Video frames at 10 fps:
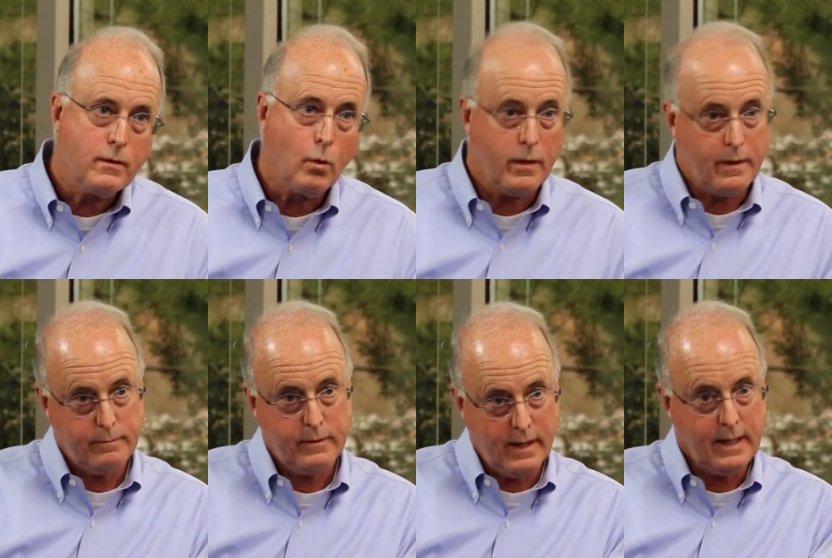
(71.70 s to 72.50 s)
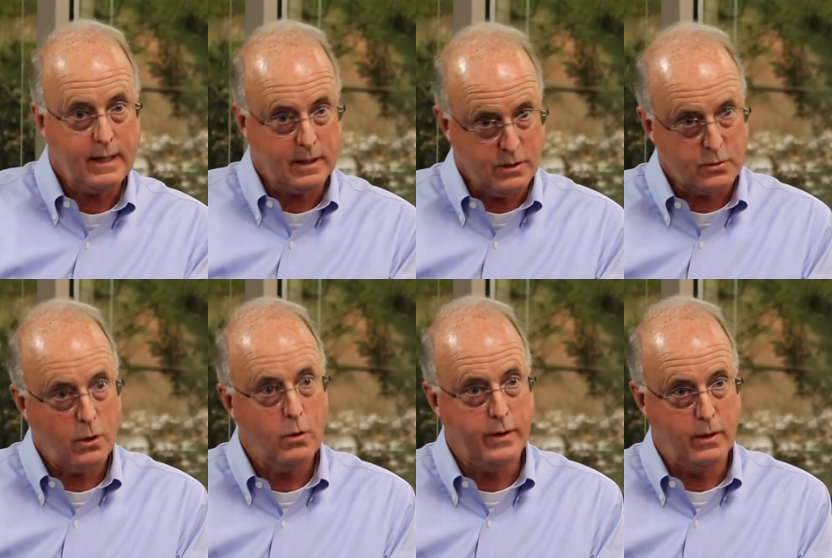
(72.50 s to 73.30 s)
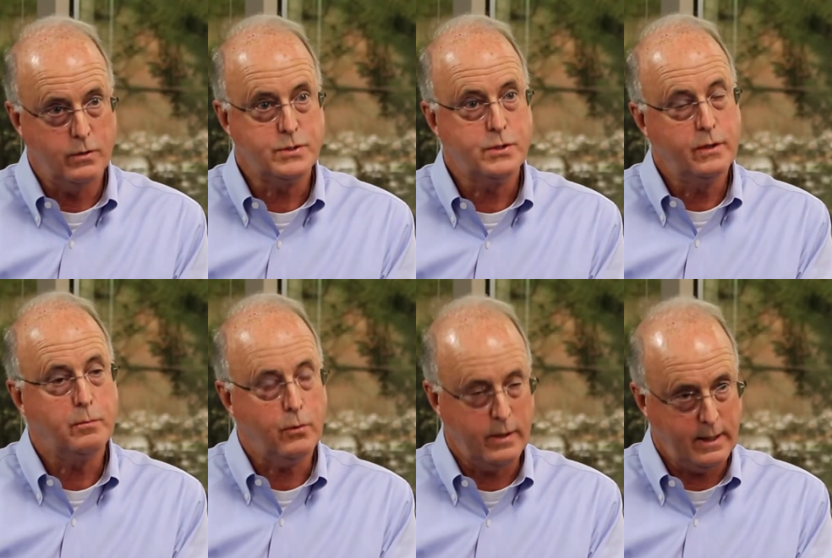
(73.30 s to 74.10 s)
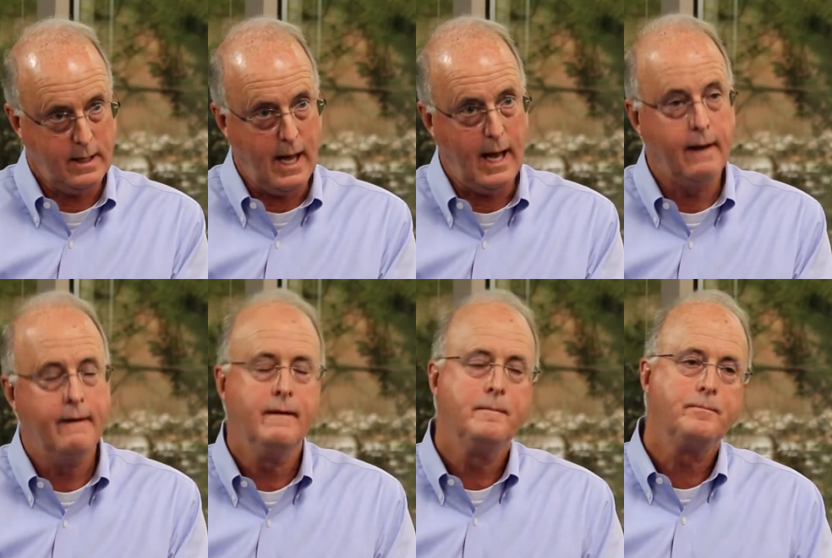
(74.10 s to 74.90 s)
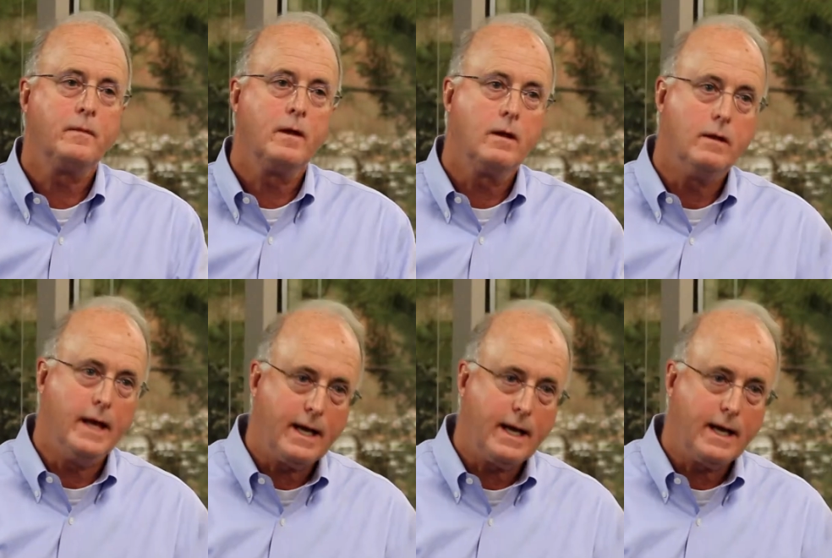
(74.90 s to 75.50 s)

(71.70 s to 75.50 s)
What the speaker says: or that they can control those to the point that they